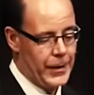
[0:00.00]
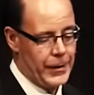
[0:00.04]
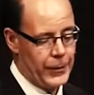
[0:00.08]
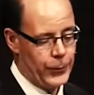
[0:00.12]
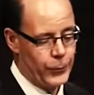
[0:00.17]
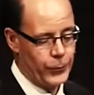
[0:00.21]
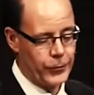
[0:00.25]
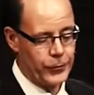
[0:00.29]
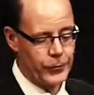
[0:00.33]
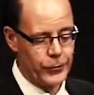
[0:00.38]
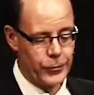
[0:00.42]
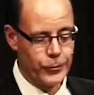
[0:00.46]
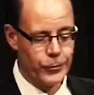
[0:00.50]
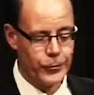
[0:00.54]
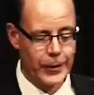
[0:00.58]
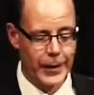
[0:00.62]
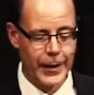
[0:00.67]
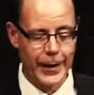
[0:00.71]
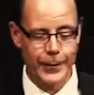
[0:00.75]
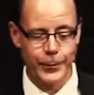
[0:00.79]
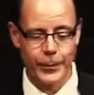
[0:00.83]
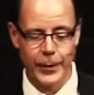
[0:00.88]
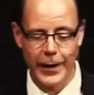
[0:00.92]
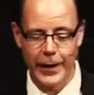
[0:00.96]
He was a junior
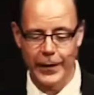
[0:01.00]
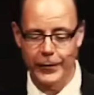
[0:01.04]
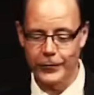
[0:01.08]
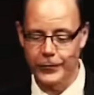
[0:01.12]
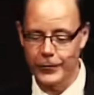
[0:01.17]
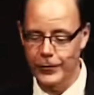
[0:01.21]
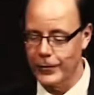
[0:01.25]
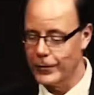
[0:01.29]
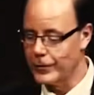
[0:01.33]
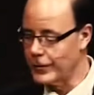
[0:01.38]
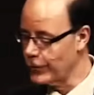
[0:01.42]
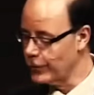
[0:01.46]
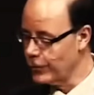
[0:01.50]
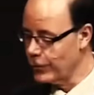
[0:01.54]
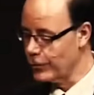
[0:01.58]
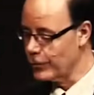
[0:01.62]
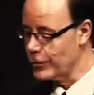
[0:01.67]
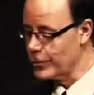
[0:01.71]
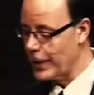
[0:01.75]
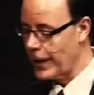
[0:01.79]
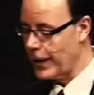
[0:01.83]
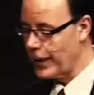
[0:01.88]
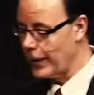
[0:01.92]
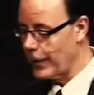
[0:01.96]
high pastor, and he told
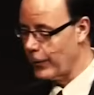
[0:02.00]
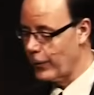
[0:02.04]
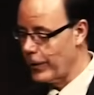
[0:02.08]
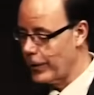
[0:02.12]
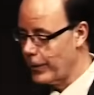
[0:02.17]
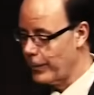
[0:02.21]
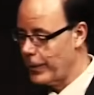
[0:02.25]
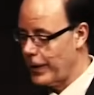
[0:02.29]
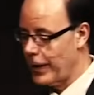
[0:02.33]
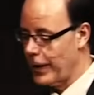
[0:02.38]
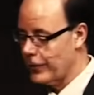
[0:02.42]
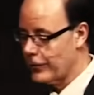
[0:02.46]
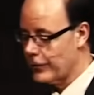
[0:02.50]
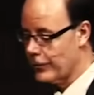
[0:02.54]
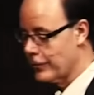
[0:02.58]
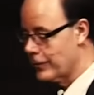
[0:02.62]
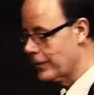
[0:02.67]
John, I want a pastor.